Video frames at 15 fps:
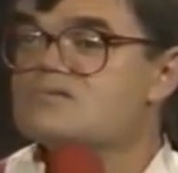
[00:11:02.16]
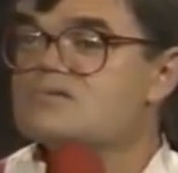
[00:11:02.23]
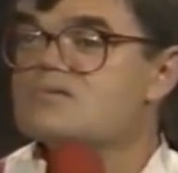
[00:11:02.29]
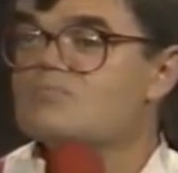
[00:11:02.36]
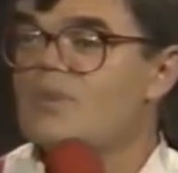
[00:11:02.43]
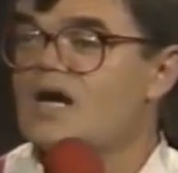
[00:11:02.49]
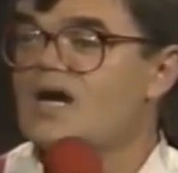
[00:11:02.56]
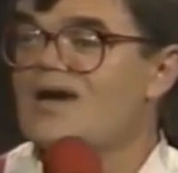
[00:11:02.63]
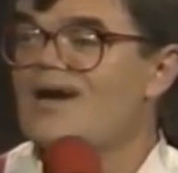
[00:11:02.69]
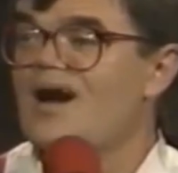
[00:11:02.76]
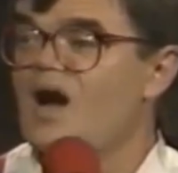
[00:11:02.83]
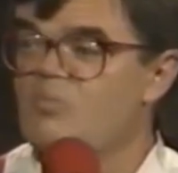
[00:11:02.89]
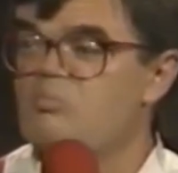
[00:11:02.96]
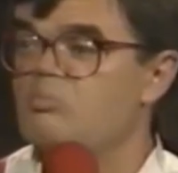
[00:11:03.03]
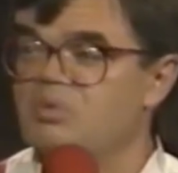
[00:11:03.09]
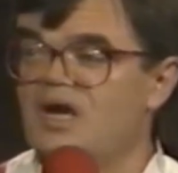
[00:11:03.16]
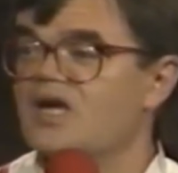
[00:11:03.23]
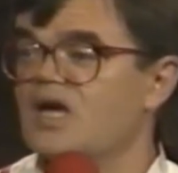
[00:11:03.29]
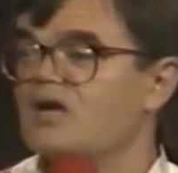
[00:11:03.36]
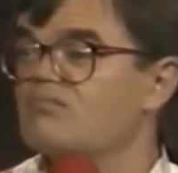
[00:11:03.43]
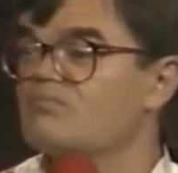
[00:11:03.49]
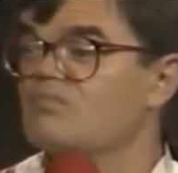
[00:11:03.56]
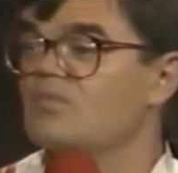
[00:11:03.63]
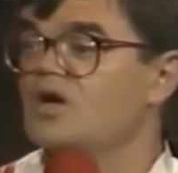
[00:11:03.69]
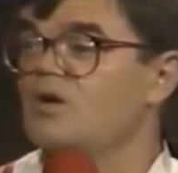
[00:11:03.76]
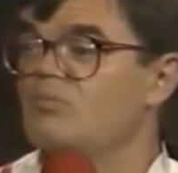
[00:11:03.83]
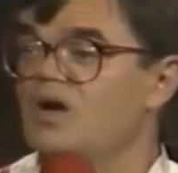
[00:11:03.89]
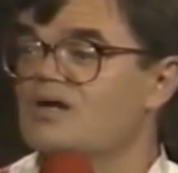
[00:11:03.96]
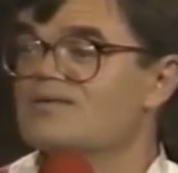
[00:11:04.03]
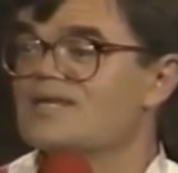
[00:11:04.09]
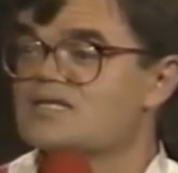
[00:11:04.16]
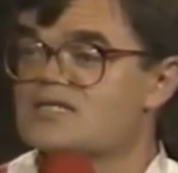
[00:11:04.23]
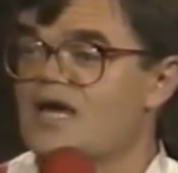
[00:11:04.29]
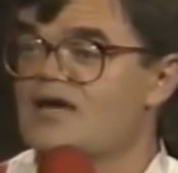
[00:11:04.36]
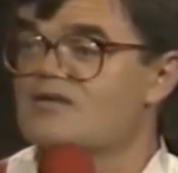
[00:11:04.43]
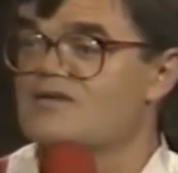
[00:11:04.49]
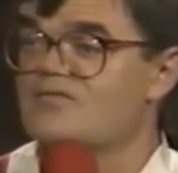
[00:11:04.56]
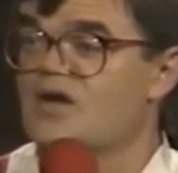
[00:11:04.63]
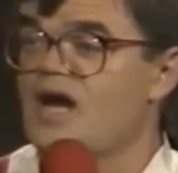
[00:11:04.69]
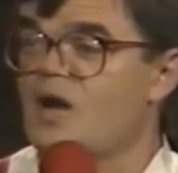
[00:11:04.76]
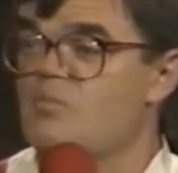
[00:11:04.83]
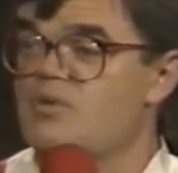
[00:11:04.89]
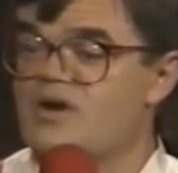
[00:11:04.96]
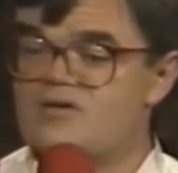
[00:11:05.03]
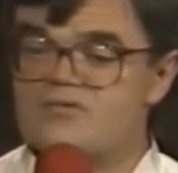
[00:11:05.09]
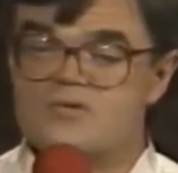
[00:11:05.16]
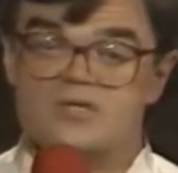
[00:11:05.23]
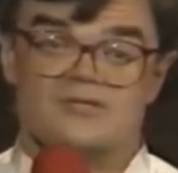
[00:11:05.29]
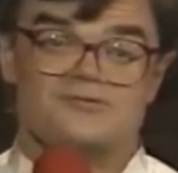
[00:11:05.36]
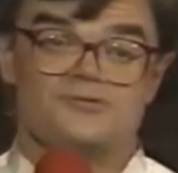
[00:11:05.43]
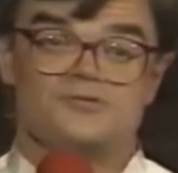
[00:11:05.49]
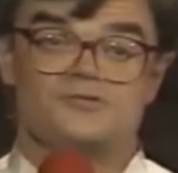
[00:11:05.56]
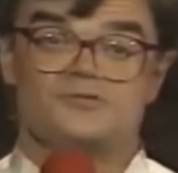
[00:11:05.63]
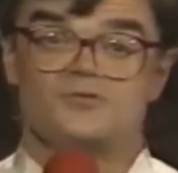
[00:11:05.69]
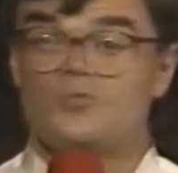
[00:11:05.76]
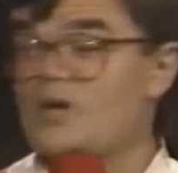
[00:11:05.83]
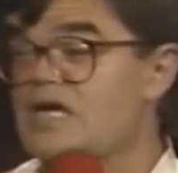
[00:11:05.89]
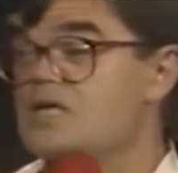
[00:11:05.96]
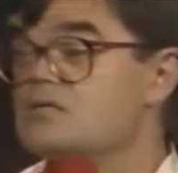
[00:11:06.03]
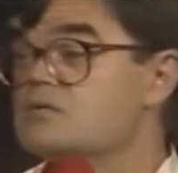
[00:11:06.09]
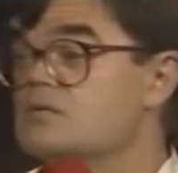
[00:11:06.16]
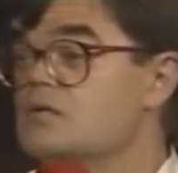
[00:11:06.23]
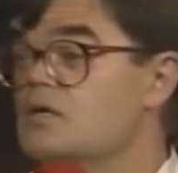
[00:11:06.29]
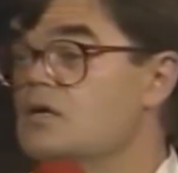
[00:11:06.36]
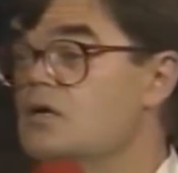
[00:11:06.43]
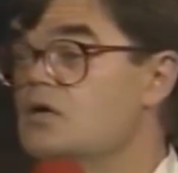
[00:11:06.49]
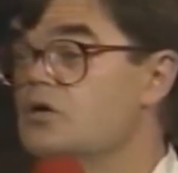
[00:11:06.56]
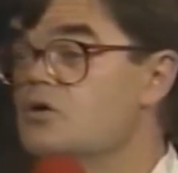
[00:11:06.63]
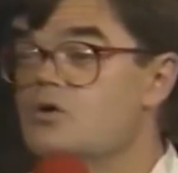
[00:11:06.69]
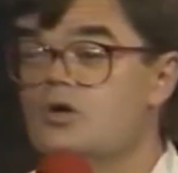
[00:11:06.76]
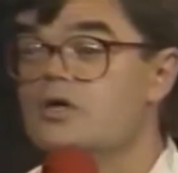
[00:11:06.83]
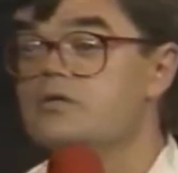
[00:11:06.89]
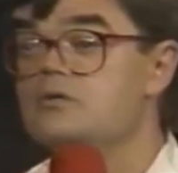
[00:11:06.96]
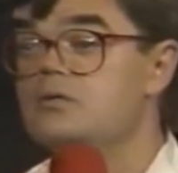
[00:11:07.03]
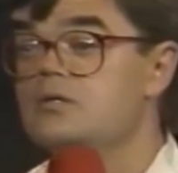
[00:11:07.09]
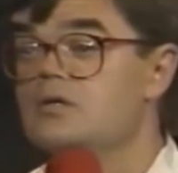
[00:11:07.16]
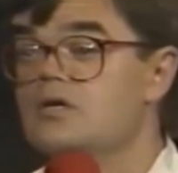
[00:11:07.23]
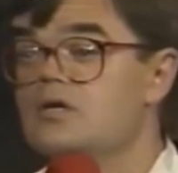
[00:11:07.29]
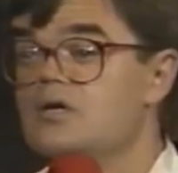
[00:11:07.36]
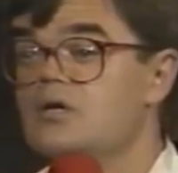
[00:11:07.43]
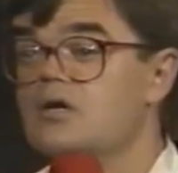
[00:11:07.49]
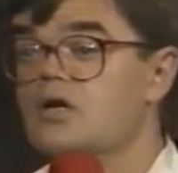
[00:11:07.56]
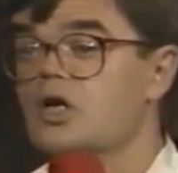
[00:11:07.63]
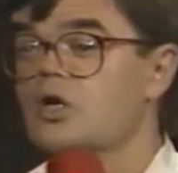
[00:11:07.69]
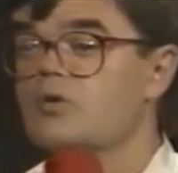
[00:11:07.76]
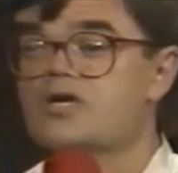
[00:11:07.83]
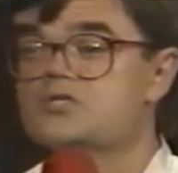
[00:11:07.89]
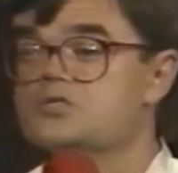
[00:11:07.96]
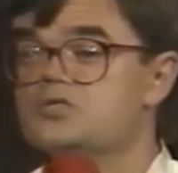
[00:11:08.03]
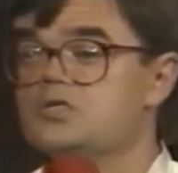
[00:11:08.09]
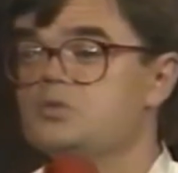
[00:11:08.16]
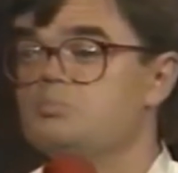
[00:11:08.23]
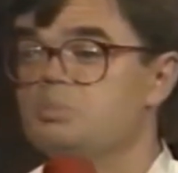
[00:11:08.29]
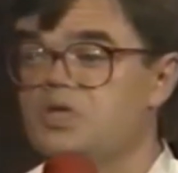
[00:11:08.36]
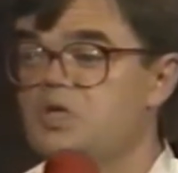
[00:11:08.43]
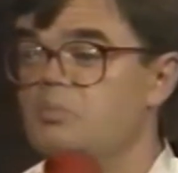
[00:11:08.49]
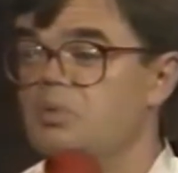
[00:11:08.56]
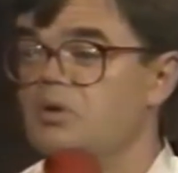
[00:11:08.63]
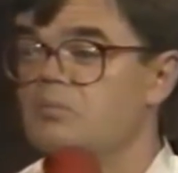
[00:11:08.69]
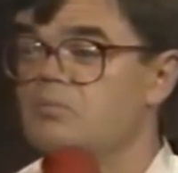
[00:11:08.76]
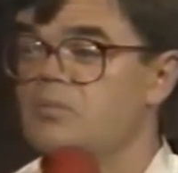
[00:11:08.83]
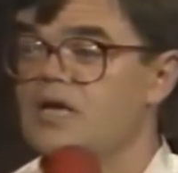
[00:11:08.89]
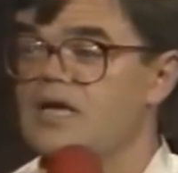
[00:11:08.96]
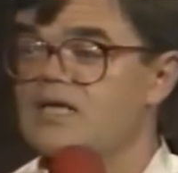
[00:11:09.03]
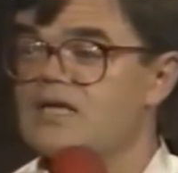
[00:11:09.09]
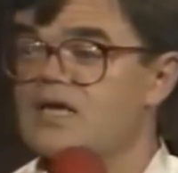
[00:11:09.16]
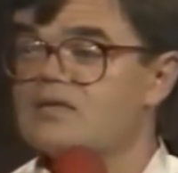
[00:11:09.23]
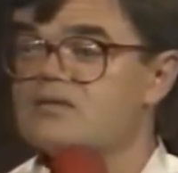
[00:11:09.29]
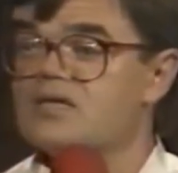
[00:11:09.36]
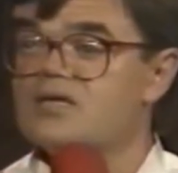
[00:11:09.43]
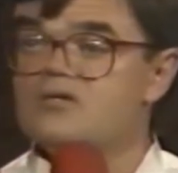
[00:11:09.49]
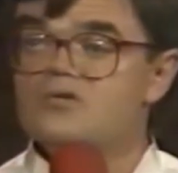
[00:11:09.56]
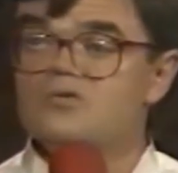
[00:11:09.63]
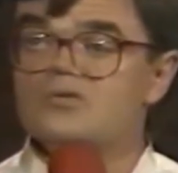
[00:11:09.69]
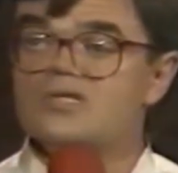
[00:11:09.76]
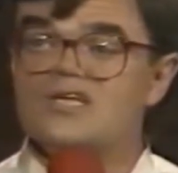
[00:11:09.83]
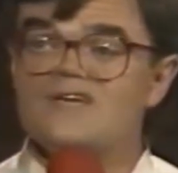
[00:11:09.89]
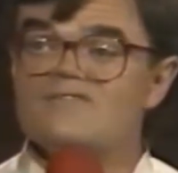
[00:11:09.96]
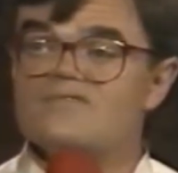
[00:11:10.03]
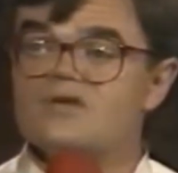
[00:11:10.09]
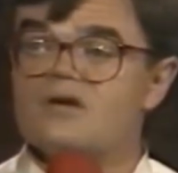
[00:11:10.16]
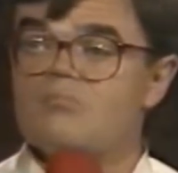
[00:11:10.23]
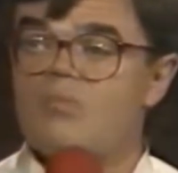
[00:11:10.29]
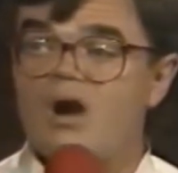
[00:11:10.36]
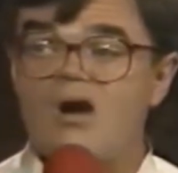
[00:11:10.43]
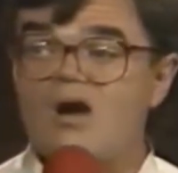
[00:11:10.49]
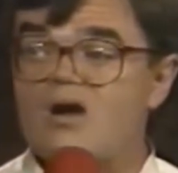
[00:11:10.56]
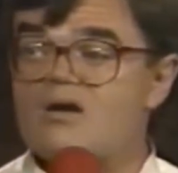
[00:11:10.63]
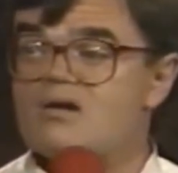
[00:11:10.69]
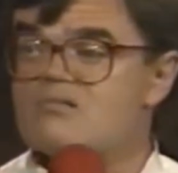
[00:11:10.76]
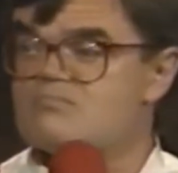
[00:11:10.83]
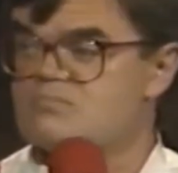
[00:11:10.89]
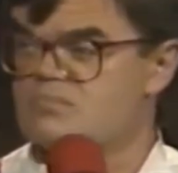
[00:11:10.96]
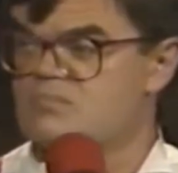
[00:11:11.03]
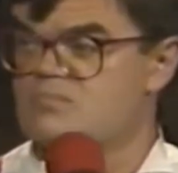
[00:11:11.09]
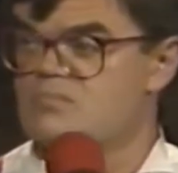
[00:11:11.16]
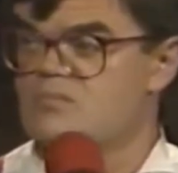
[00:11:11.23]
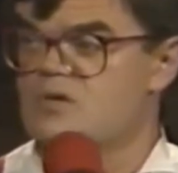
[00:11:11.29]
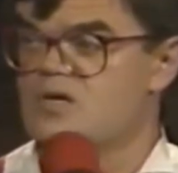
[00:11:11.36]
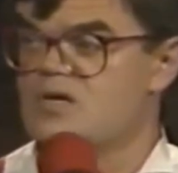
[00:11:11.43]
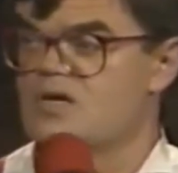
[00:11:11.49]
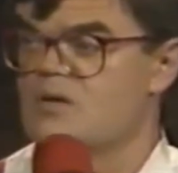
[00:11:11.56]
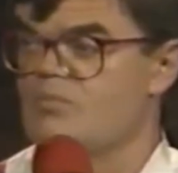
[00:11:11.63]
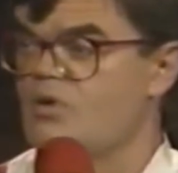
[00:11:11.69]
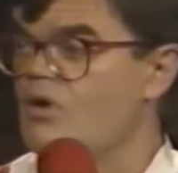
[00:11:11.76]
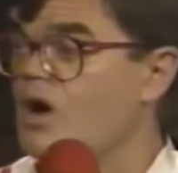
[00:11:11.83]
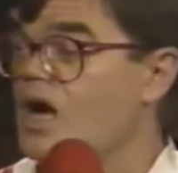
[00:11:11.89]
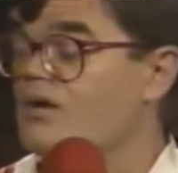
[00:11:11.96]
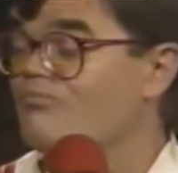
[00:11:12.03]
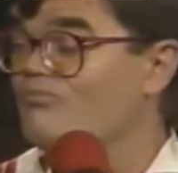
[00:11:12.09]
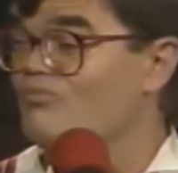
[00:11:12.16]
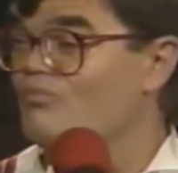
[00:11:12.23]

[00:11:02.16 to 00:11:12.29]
to my upbringing among the sanctified brethren. Sweet, good Christian people, and yet they do leave their mark on a boy.